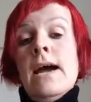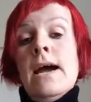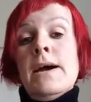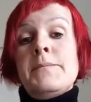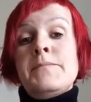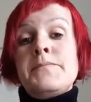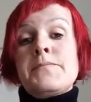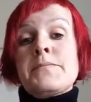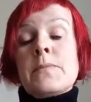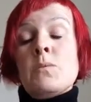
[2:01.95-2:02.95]

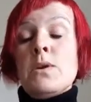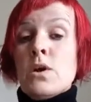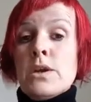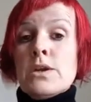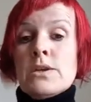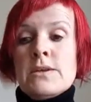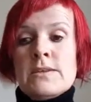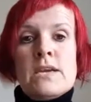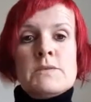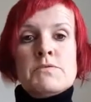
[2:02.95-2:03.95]
we're not going to show you
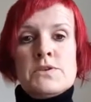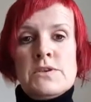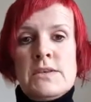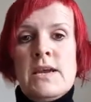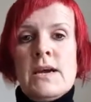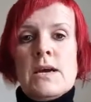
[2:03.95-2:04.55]
sketchbooks just now,